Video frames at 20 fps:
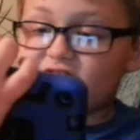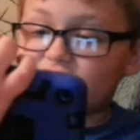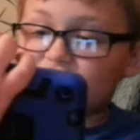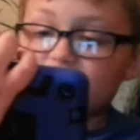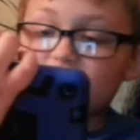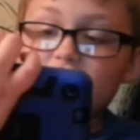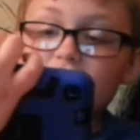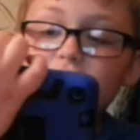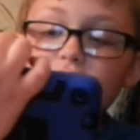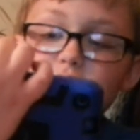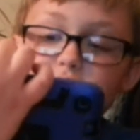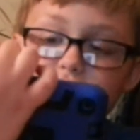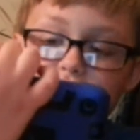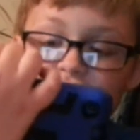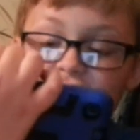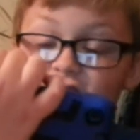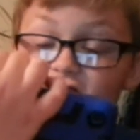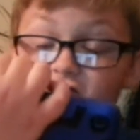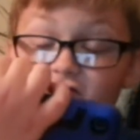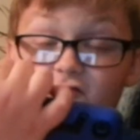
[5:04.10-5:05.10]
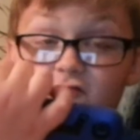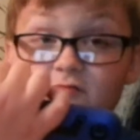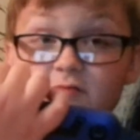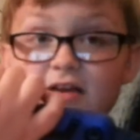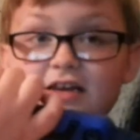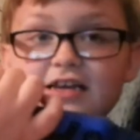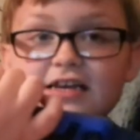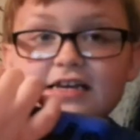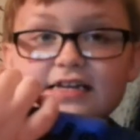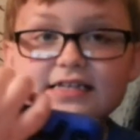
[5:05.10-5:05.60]
a third term
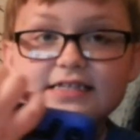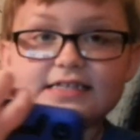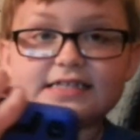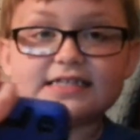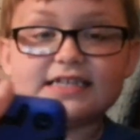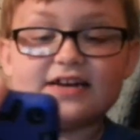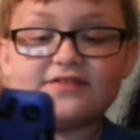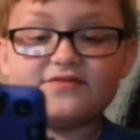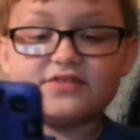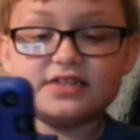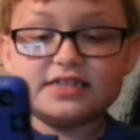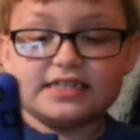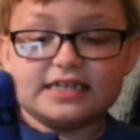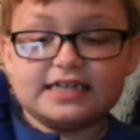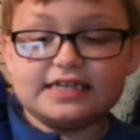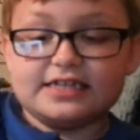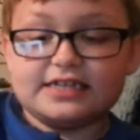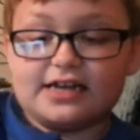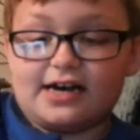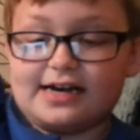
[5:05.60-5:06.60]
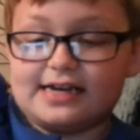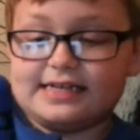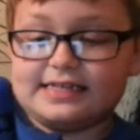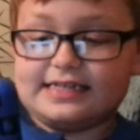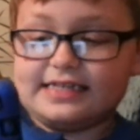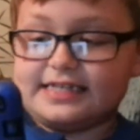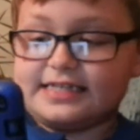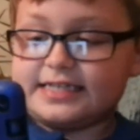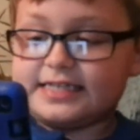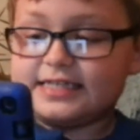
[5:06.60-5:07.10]
in
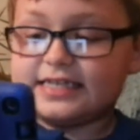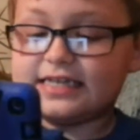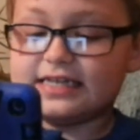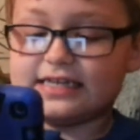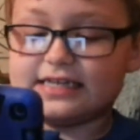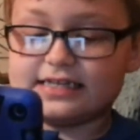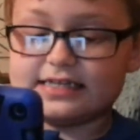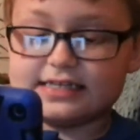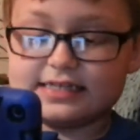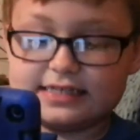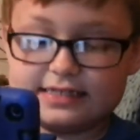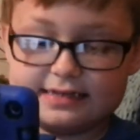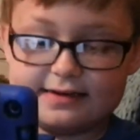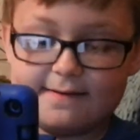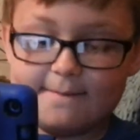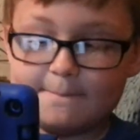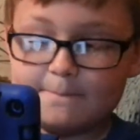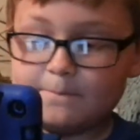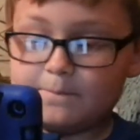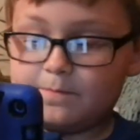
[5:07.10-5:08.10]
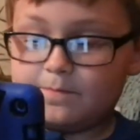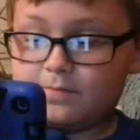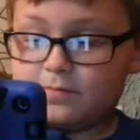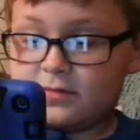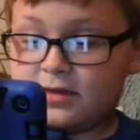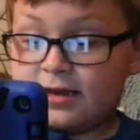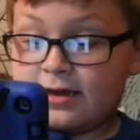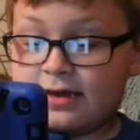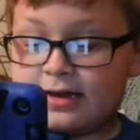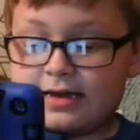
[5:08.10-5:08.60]
1796.
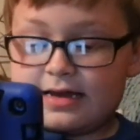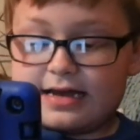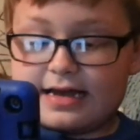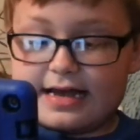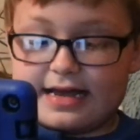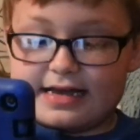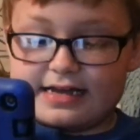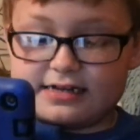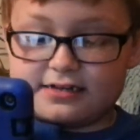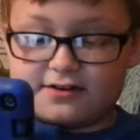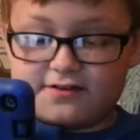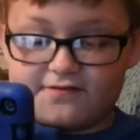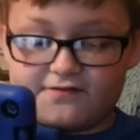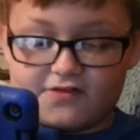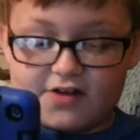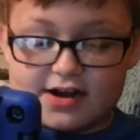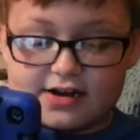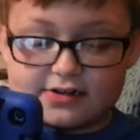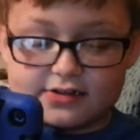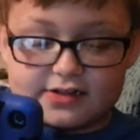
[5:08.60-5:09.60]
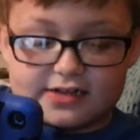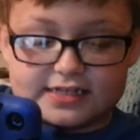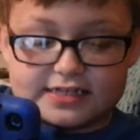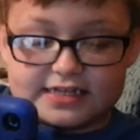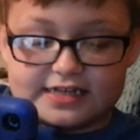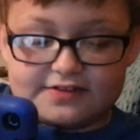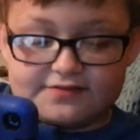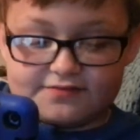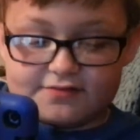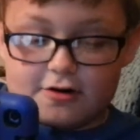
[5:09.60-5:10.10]
And Franklin
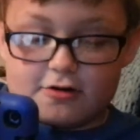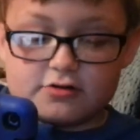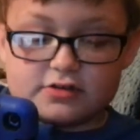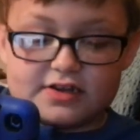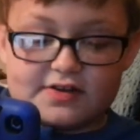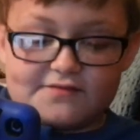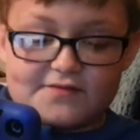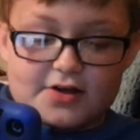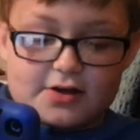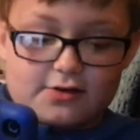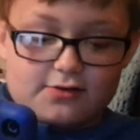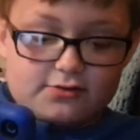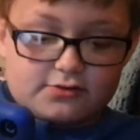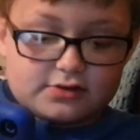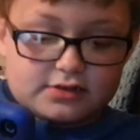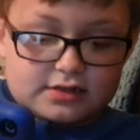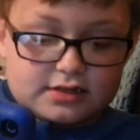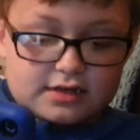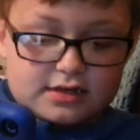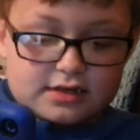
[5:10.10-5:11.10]
D. Roosevelt